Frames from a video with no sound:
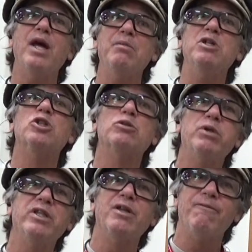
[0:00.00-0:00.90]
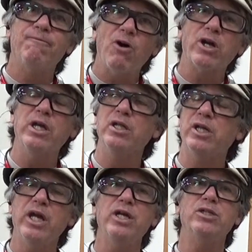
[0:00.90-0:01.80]
that means split the fucking
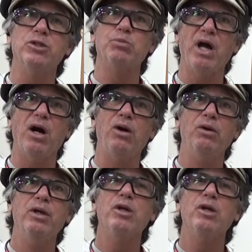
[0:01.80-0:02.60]
cases, pal.